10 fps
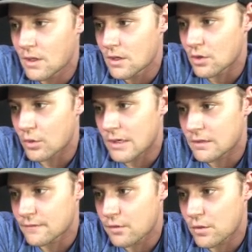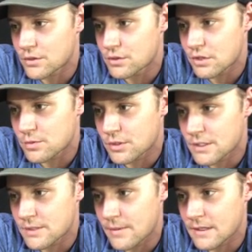Great, looking forward to us
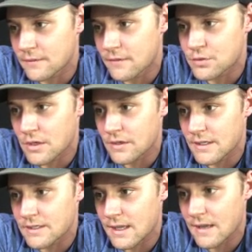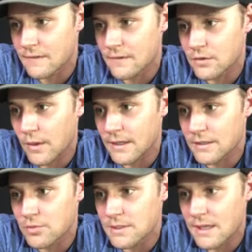participating in the first round of DSK. Fell off the wagon too
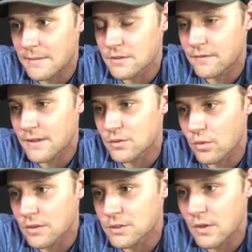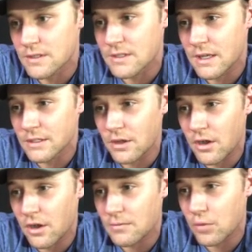many times in phase 1, so I decided to
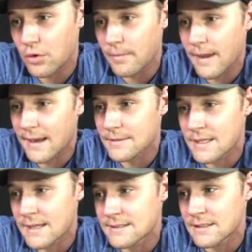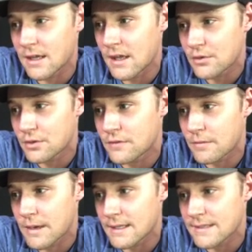onboard back up to 1,800 for
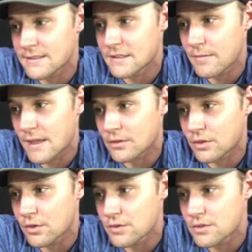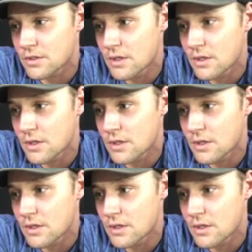my last set of macros.